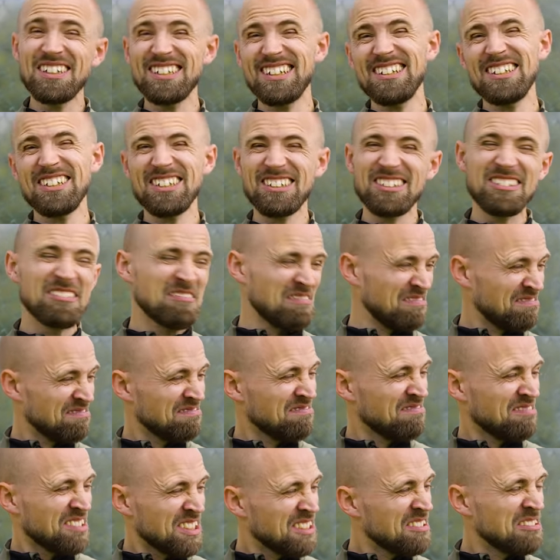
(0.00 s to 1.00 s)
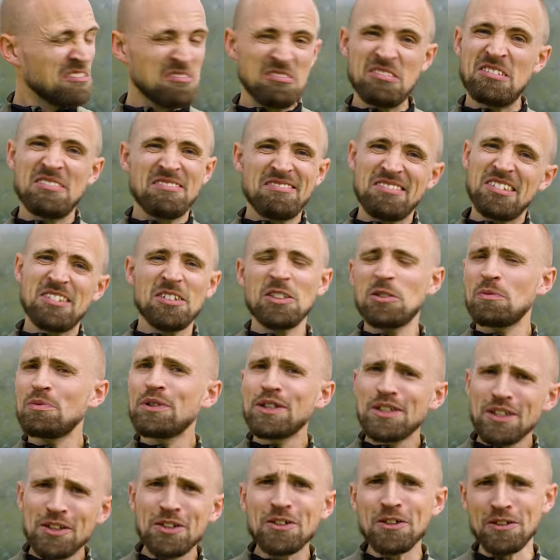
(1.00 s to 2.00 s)
it looks, looks
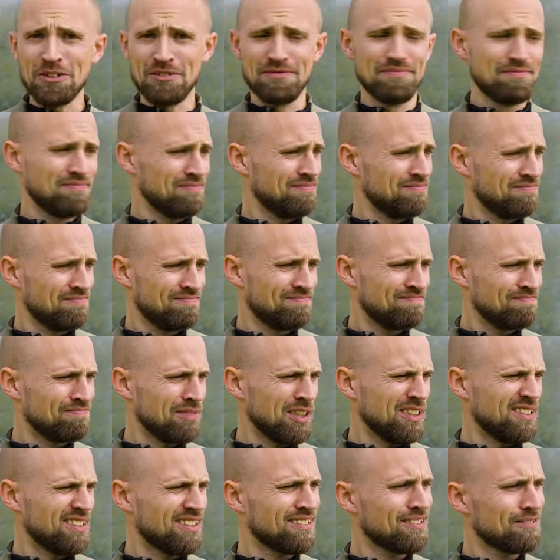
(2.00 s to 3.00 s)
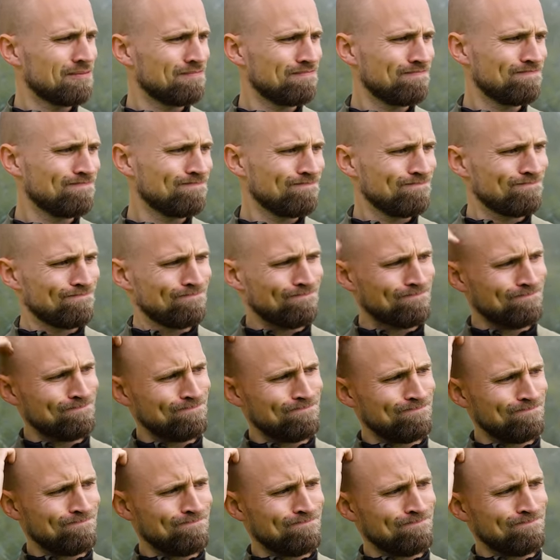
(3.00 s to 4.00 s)
pretty good, but
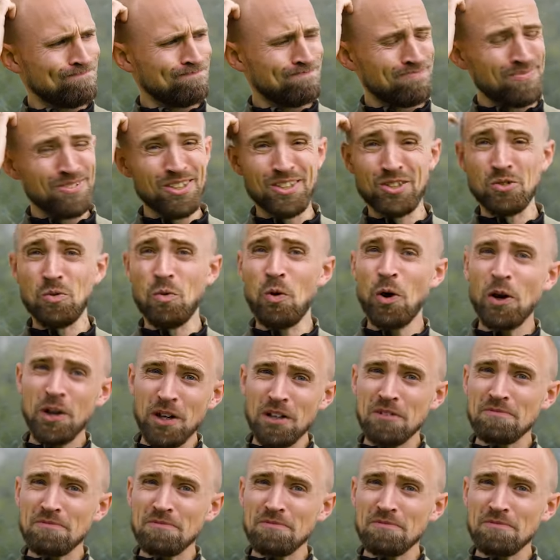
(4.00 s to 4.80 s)
does it work?